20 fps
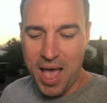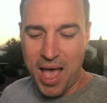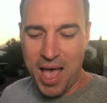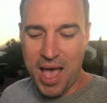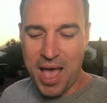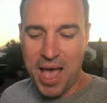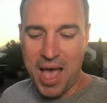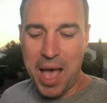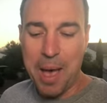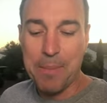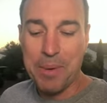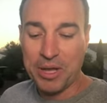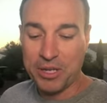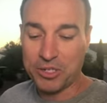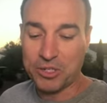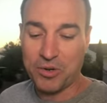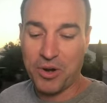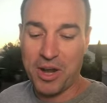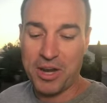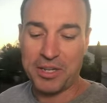uh, among
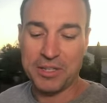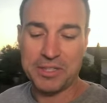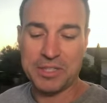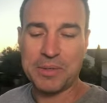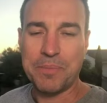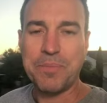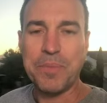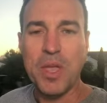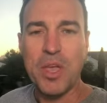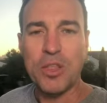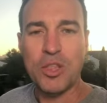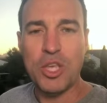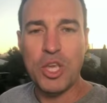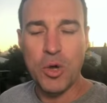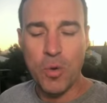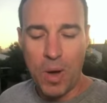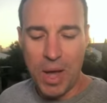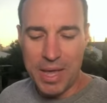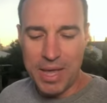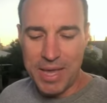Australians.
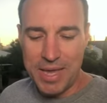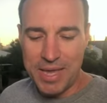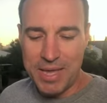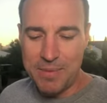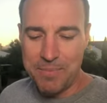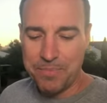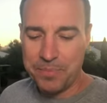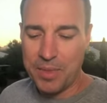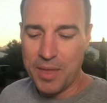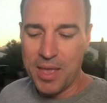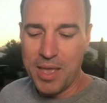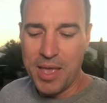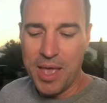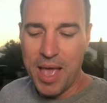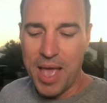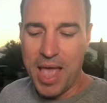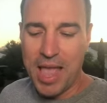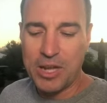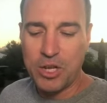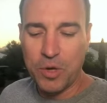The UAE
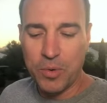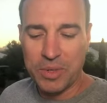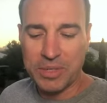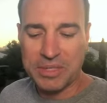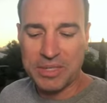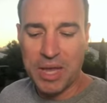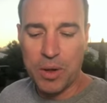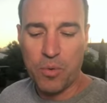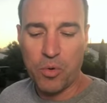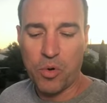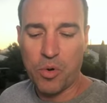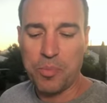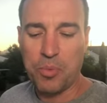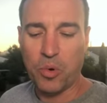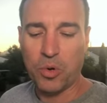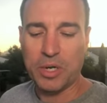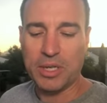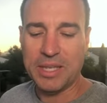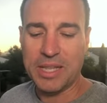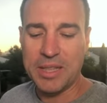and USA were
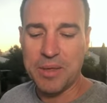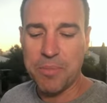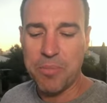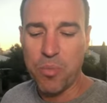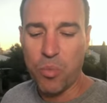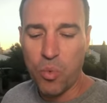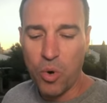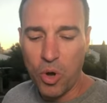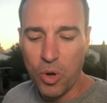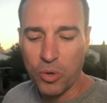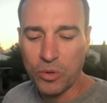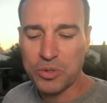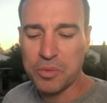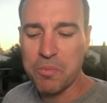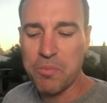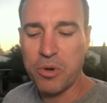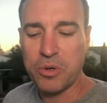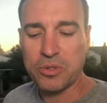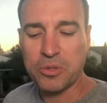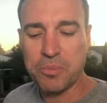reportedly the
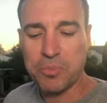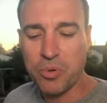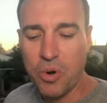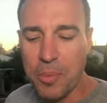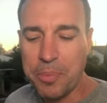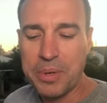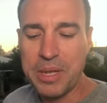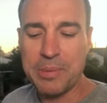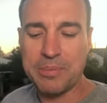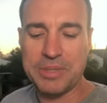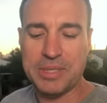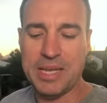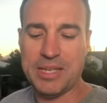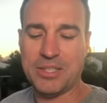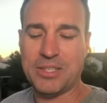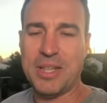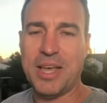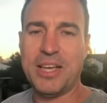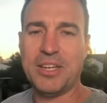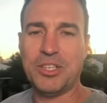world's most property
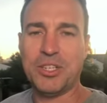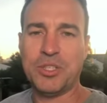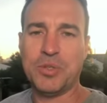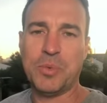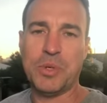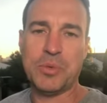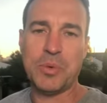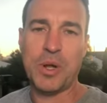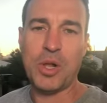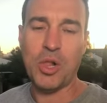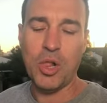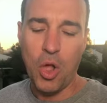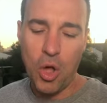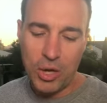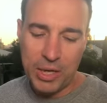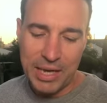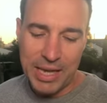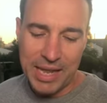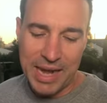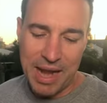obsessed nations, which were
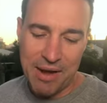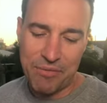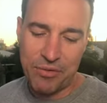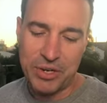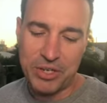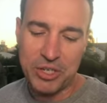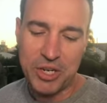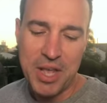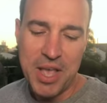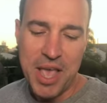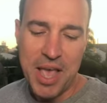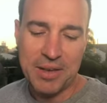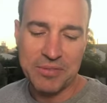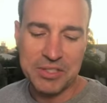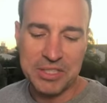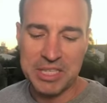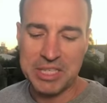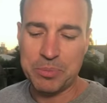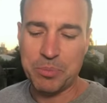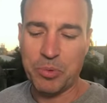clocking an average of
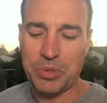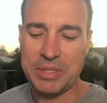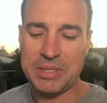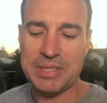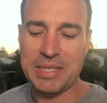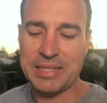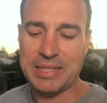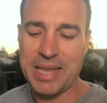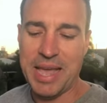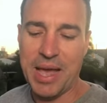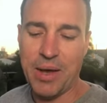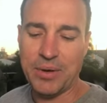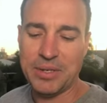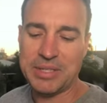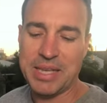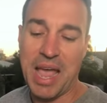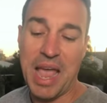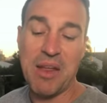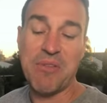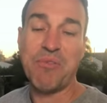6.6
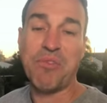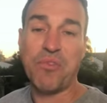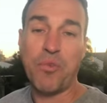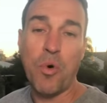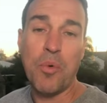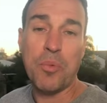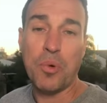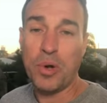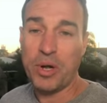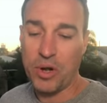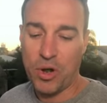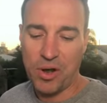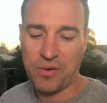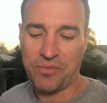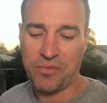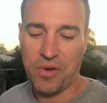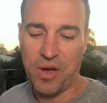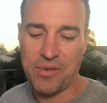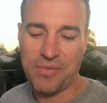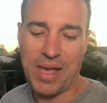hours and
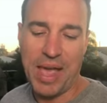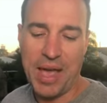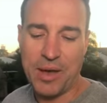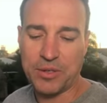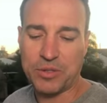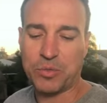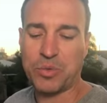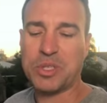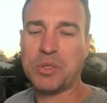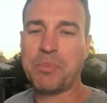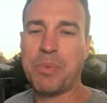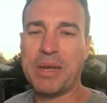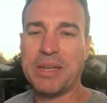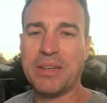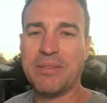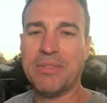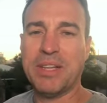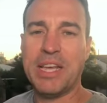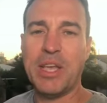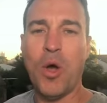4.95 hours,
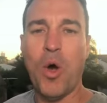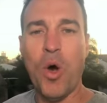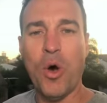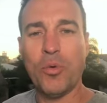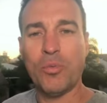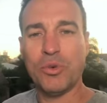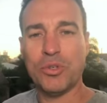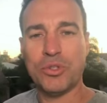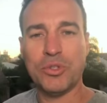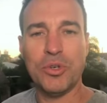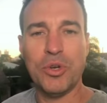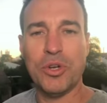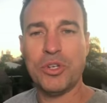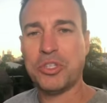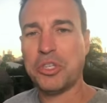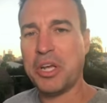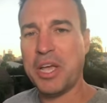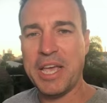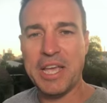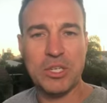respectively, on
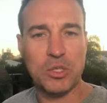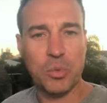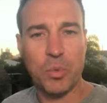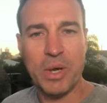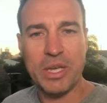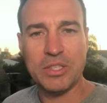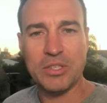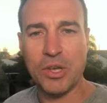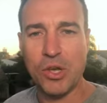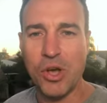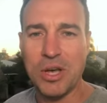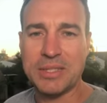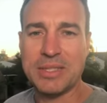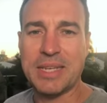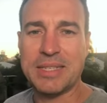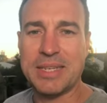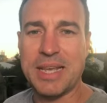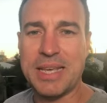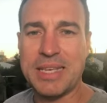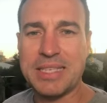research each week. So, guys,
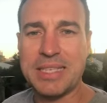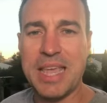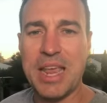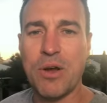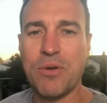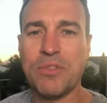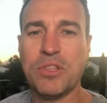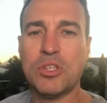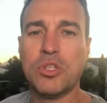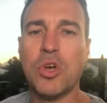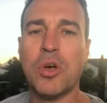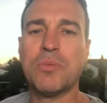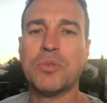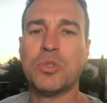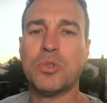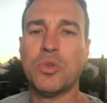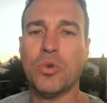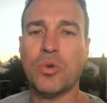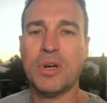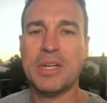that takes care of the top
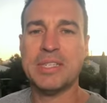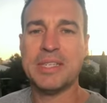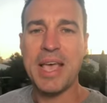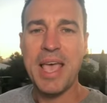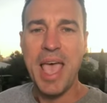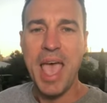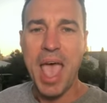stories